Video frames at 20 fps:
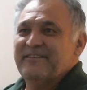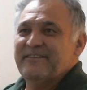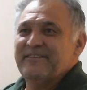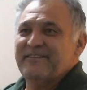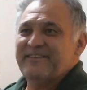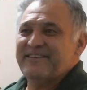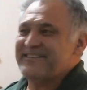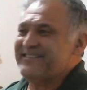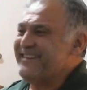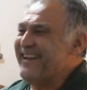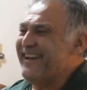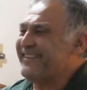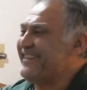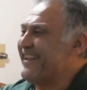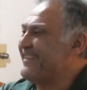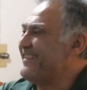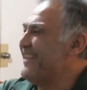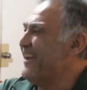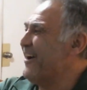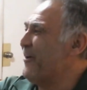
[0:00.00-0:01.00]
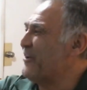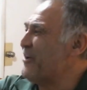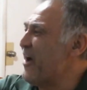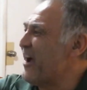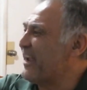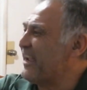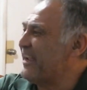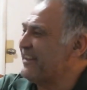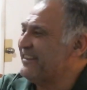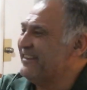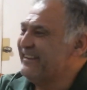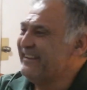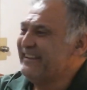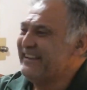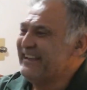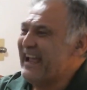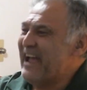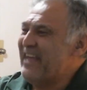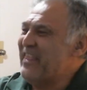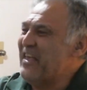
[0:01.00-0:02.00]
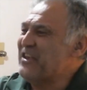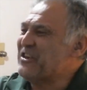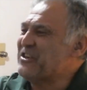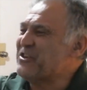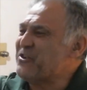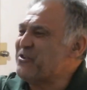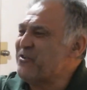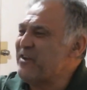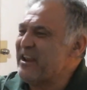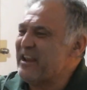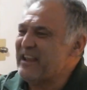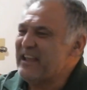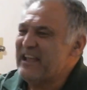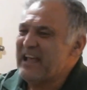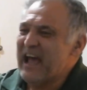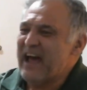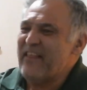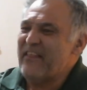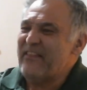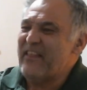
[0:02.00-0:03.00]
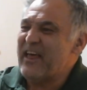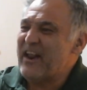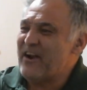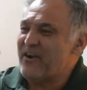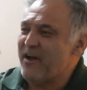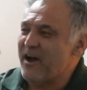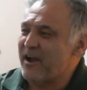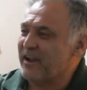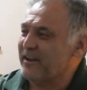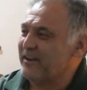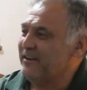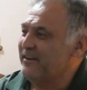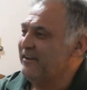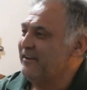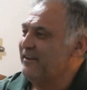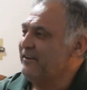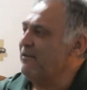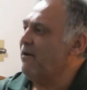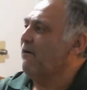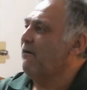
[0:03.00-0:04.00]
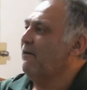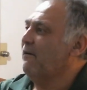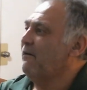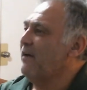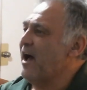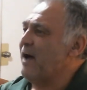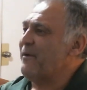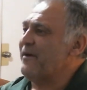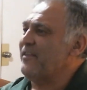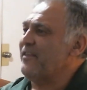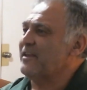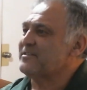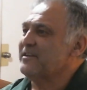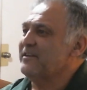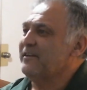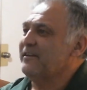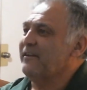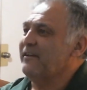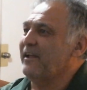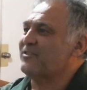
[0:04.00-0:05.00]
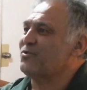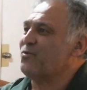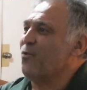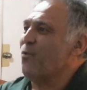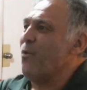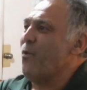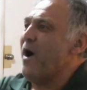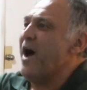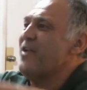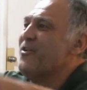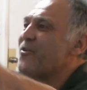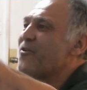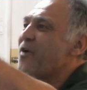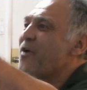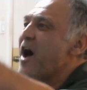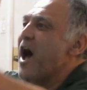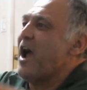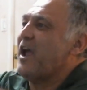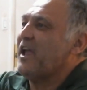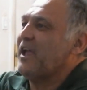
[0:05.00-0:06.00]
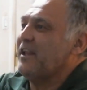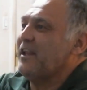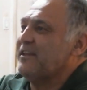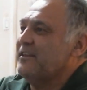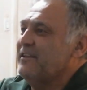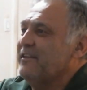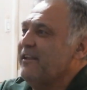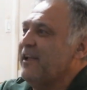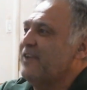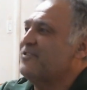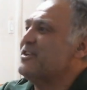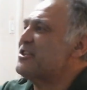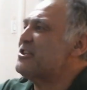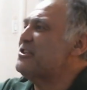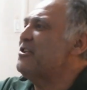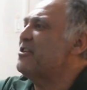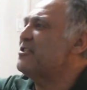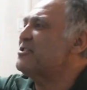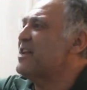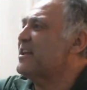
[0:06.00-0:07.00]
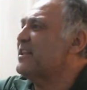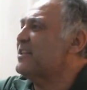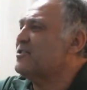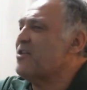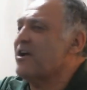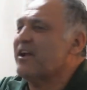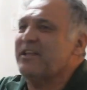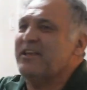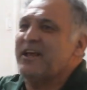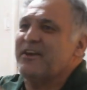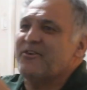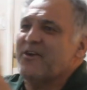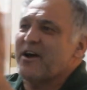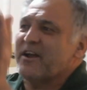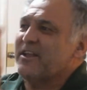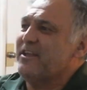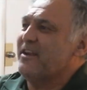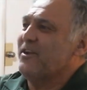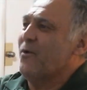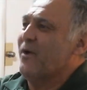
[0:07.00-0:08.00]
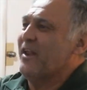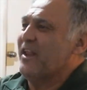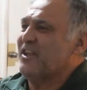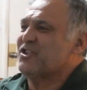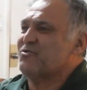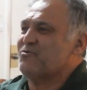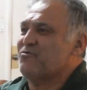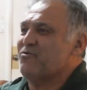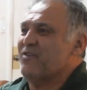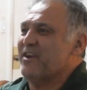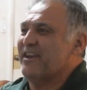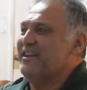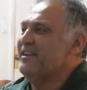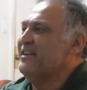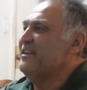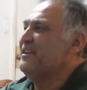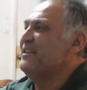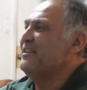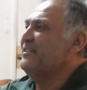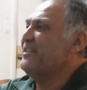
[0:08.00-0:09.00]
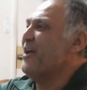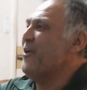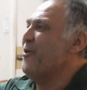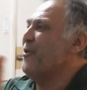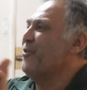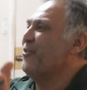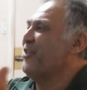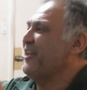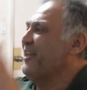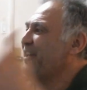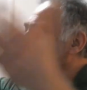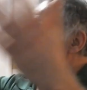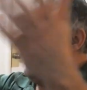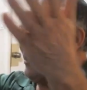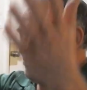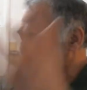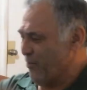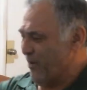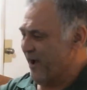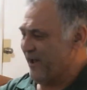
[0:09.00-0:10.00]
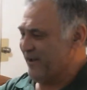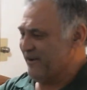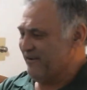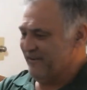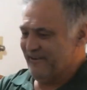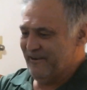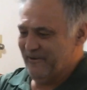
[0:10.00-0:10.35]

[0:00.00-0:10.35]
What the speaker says: It's not that a rocket and a string and another rocket. No, how about this? It's one rocket. It just looks like there's rocket here and rocket here, no other string. The whole thing is one.